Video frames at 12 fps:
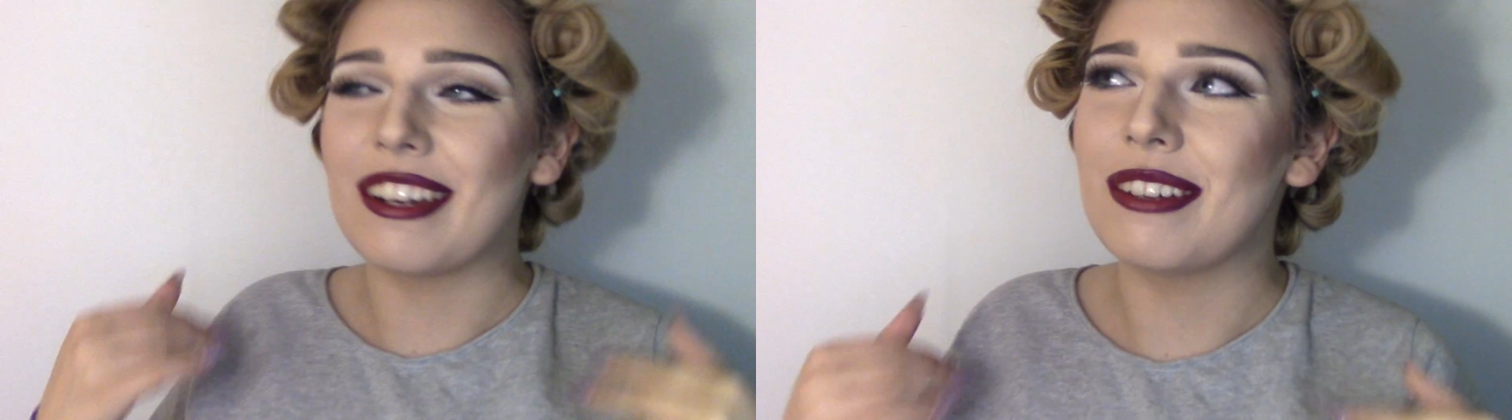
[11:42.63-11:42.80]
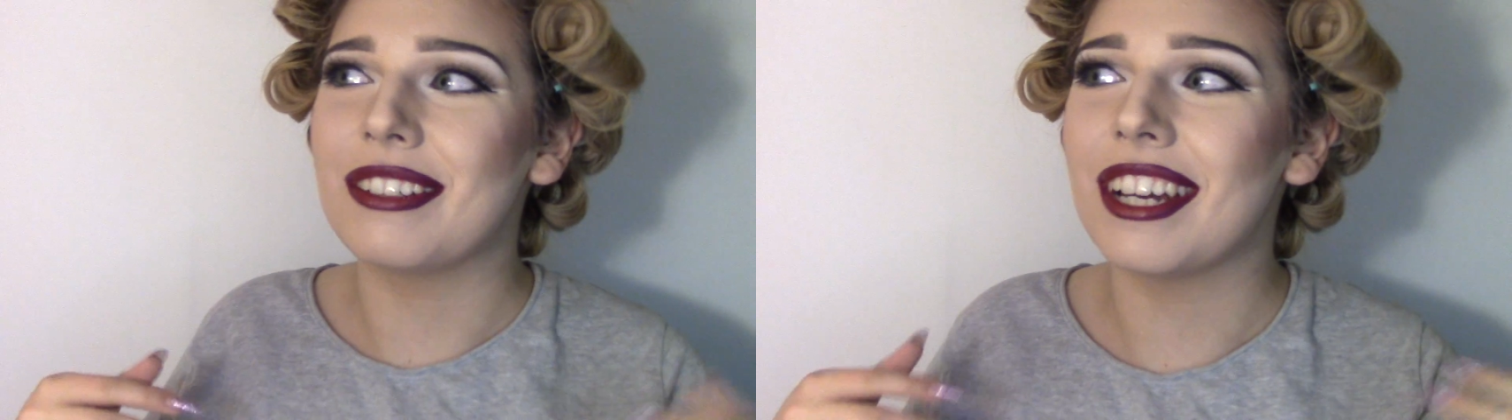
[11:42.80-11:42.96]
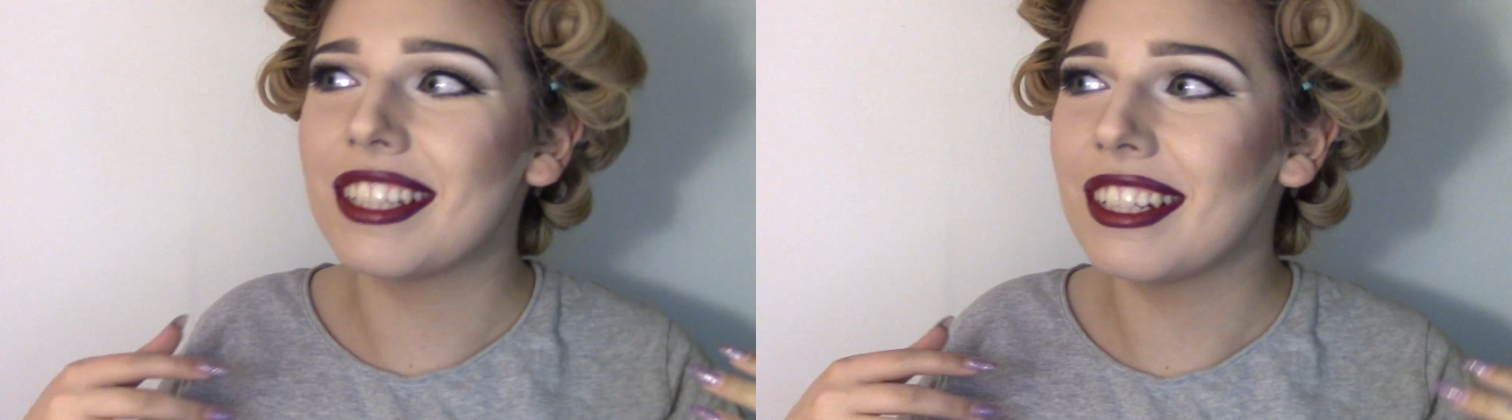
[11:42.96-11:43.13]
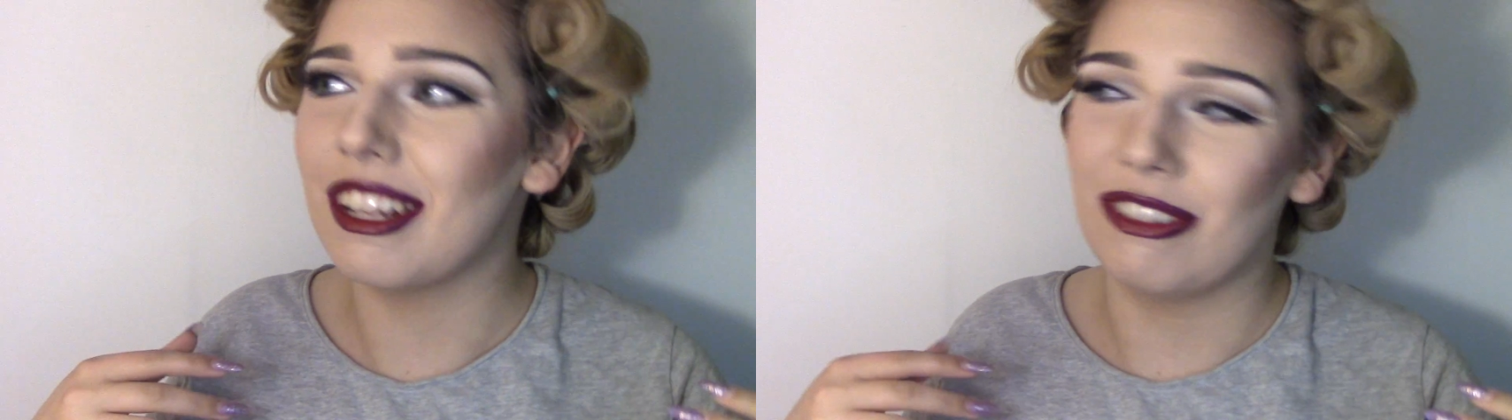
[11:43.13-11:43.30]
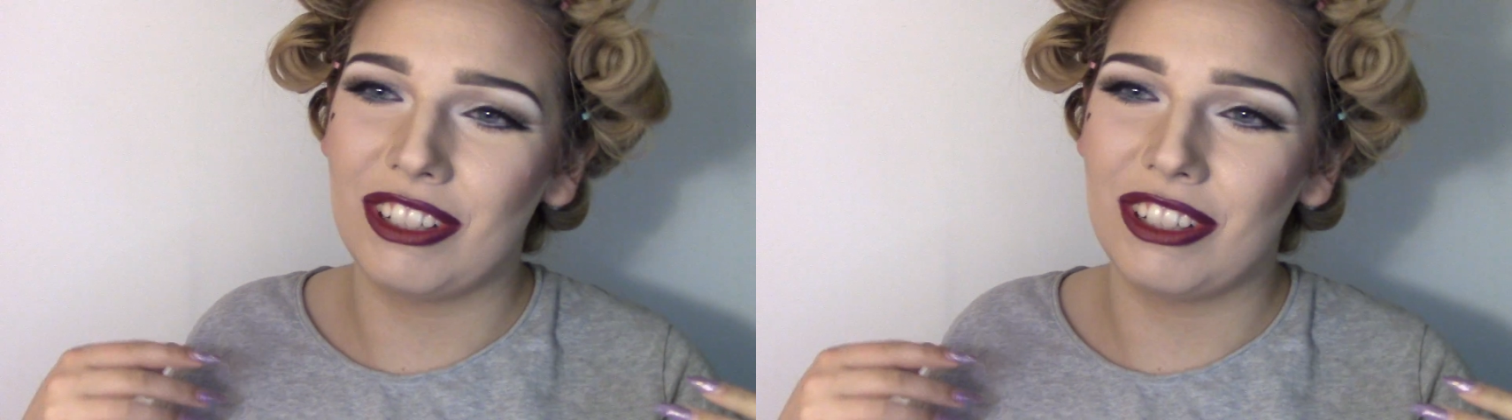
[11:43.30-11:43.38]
Who doesn't love